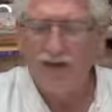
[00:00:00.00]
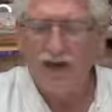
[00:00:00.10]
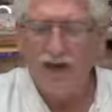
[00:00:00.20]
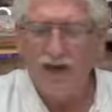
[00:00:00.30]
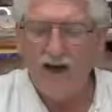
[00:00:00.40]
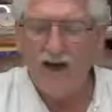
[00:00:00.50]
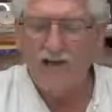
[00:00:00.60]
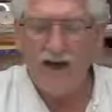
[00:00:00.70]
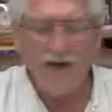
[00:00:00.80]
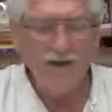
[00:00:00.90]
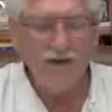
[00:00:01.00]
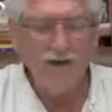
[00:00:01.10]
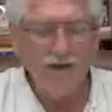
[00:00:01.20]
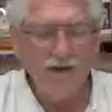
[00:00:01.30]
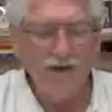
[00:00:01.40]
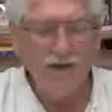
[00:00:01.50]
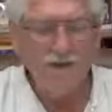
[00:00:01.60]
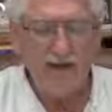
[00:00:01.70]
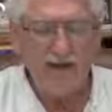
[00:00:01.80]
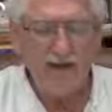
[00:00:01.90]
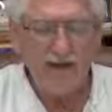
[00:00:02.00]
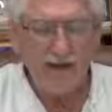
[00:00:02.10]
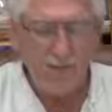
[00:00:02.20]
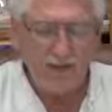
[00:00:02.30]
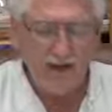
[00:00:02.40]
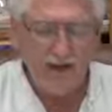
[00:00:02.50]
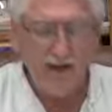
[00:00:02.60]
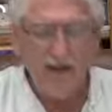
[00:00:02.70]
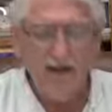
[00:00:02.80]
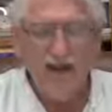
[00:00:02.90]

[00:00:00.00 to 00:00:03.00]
uh, that would you keep things in check better?